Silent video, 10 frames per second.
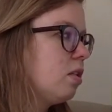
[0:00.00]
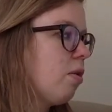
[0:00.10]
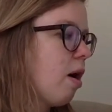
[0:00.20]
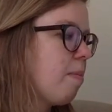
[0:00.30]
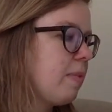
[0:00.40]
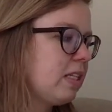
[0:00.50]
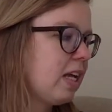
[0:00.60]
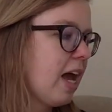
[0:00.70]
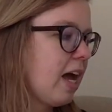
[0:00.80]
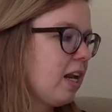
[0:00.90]
So our
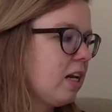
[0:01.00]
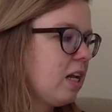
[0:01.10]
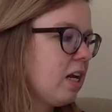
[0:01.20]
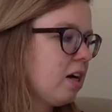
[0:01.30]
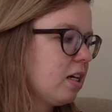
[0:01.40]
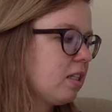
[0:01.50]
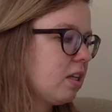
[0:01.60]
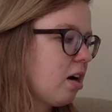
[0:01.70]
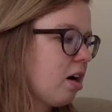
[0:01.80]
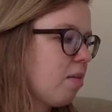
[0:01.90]
missing addend here is
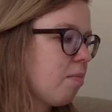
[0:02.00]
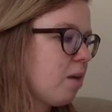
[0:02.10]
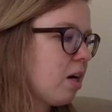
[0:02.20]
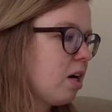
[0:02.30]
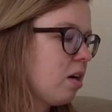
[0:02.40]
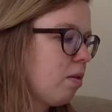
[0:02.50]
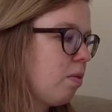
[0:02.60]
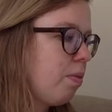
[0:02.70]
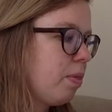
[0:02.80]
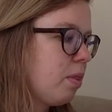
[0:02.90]
our number
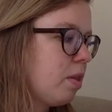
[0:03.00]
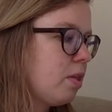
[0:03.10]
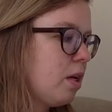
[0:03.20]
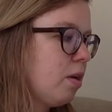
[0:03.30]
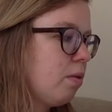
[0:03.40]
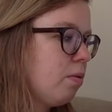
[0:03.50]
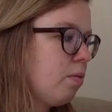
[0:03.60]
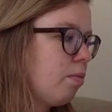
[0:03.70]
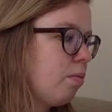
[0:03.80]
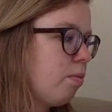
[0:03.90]
2.
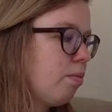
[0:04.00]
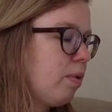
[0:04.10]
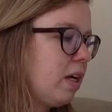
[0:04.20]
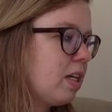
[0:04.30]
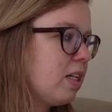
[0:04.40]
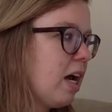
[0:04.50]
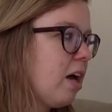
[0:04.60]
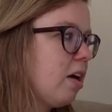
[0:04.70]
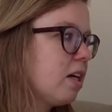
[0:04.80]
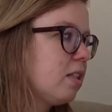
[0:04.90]
We could
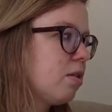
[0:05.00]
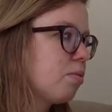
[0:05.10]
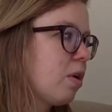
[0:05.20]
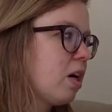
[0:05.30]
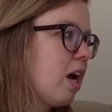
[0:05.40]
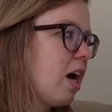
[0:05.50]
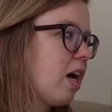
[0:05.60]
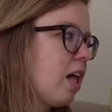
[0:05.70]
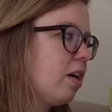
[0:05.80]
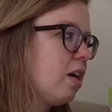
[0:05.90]
tell because those were
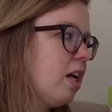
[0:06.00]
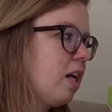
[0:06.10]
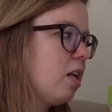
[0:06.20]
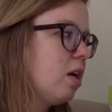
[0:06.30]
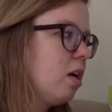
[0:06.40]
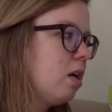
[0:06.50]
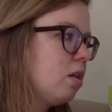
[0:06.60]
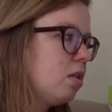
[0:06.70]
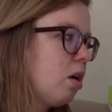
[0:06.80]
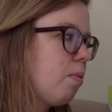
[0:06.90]
not colored in.
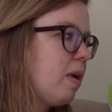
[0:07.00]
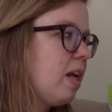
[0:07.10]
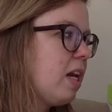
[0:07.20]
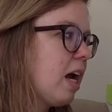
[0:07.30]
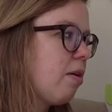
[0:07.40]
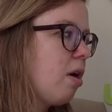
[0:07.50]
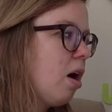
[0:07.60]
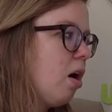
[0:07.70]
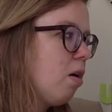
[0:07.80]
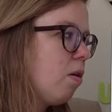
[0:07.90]
So we now
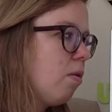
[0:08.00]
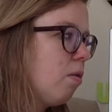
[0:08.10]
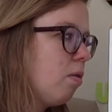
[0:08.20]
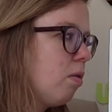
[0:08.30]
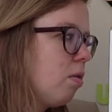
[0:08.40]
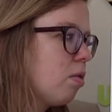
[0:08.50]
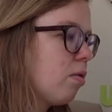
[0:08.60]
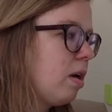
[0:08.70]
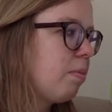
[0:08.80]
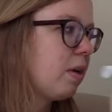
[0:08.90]
know
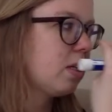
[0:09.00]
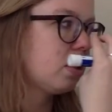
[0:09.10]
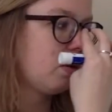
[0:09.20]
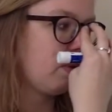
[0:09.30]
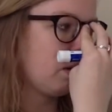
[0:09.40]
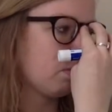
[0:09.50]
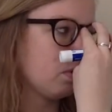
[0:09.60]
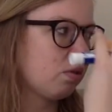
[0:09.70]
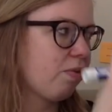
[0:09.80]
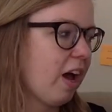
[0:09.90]
3 plus 2
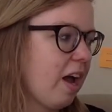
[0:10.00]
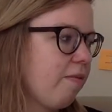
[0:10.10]
equals 5.